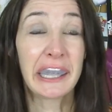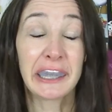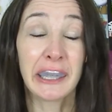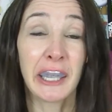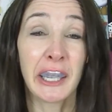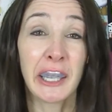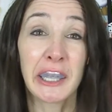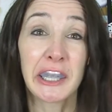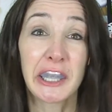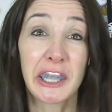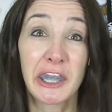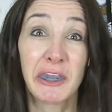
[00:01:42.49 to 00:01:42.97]
can
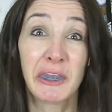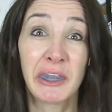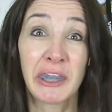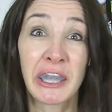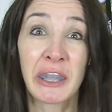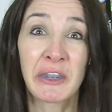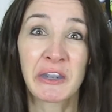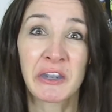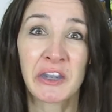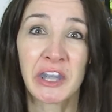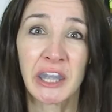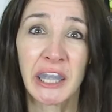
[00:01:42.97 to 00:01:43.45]
only do it when
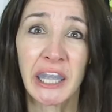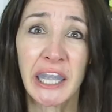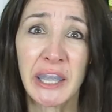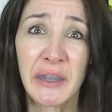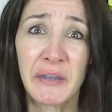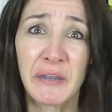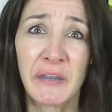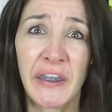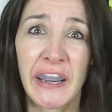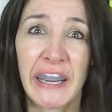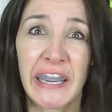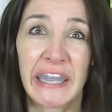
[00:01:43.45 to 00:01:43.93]
I'm
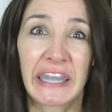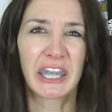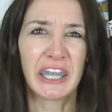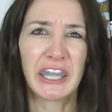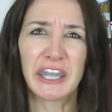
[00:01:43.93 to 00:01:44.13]
sleeping.